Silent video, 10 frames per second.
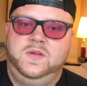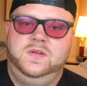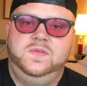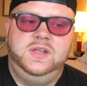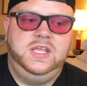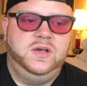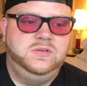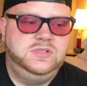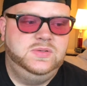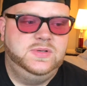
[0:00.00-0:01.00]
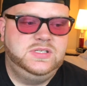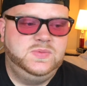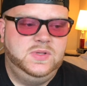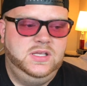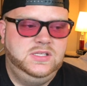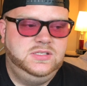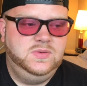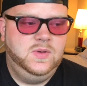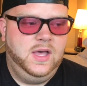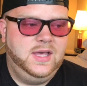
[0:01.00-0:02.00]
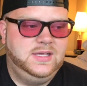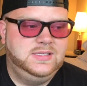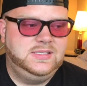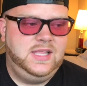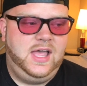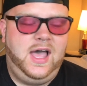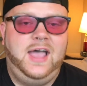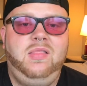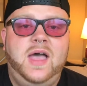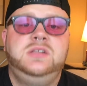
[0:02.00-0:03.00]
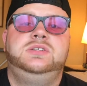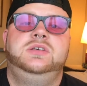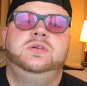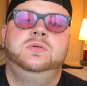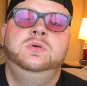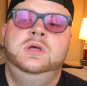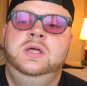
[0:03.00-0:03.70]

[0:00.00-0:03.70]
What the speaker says: little video to explain to you guys that I lied to you.